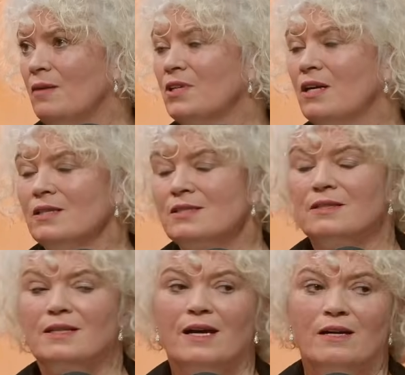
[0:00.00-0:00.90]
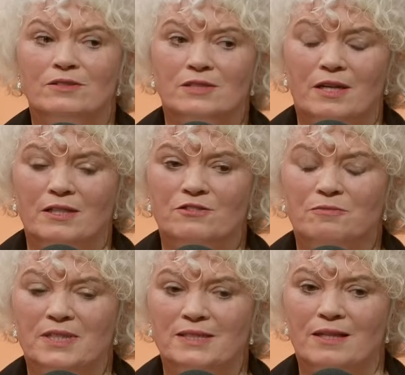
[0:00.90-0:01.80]
I'm constantly outside of
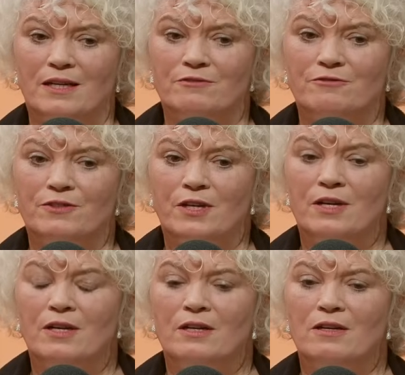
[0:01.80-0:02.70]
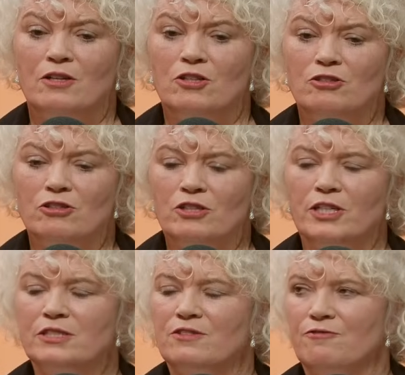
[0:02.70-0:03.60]
myself
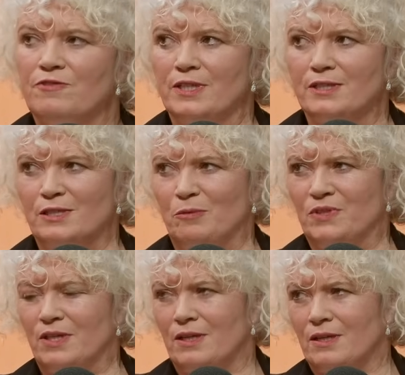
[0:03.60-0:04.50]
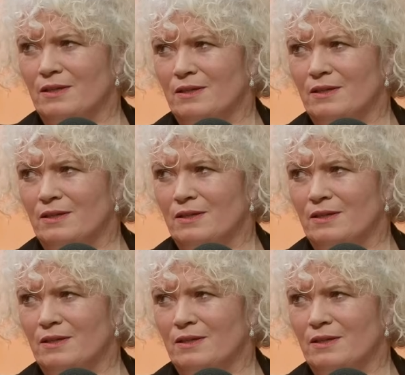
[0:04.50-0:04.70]
looking to fill something.